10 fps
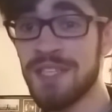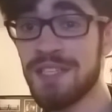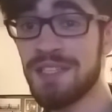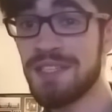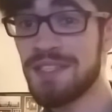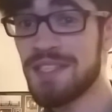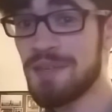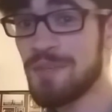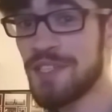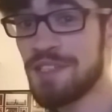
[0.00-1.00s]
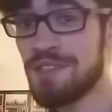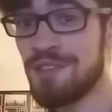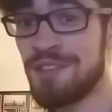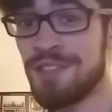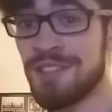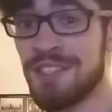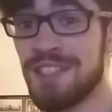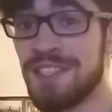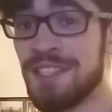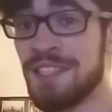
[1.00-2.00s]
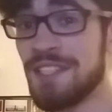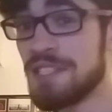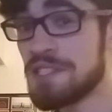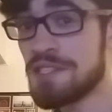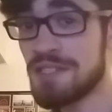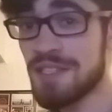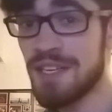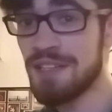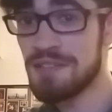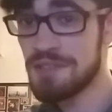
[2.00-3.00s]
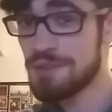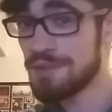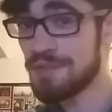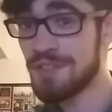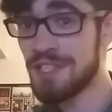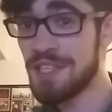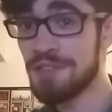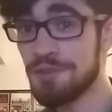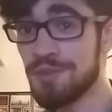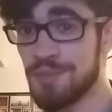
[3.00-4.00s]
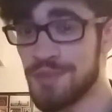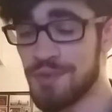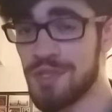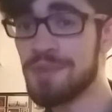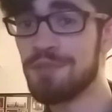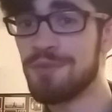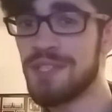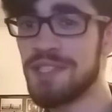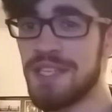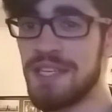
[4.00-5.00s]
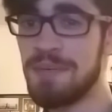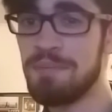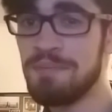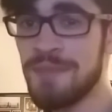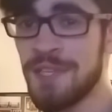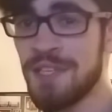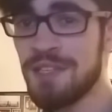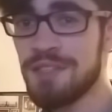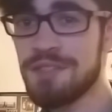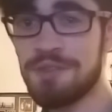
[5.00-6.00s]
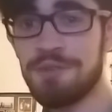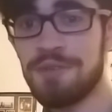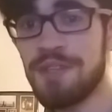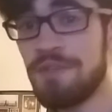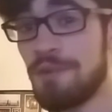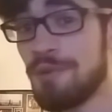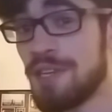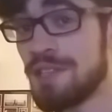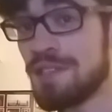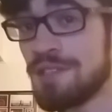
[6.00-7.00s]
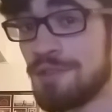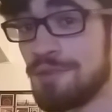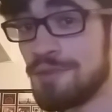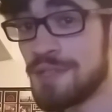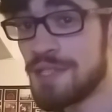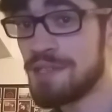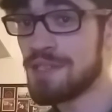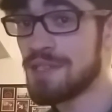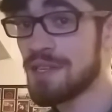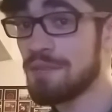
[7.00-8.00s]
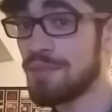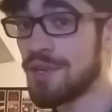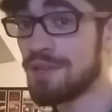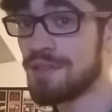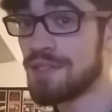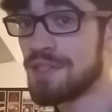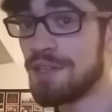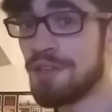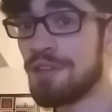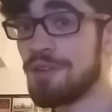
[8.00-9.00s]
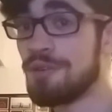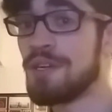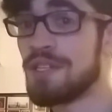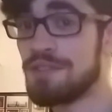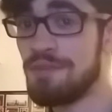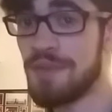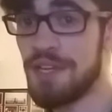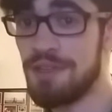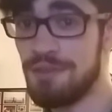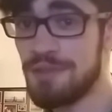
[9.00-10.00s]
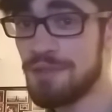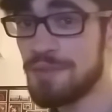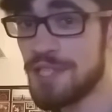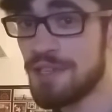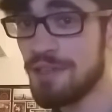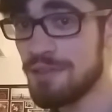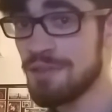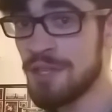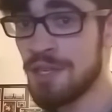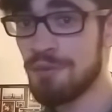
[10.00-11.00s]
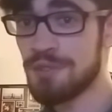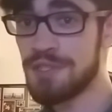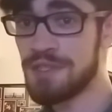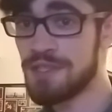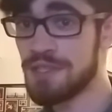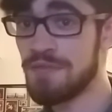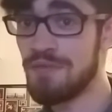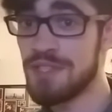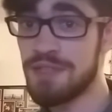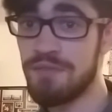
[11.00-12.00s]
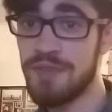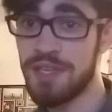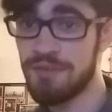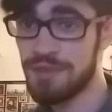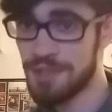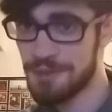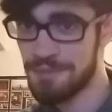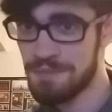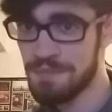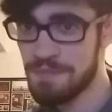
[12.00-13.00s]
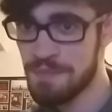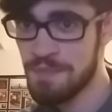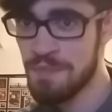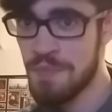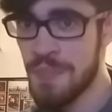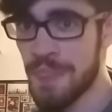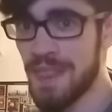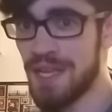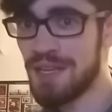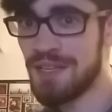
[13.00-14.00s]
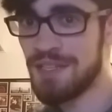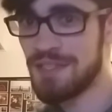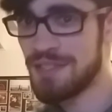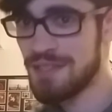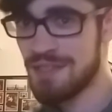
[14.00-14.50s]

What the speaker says: 10 minutes long, and that's just sort of a lot to absorb at one time. So if you want to see the second part of this, you can go onto my YouTube channel, which is just Vincent VANFLOW, and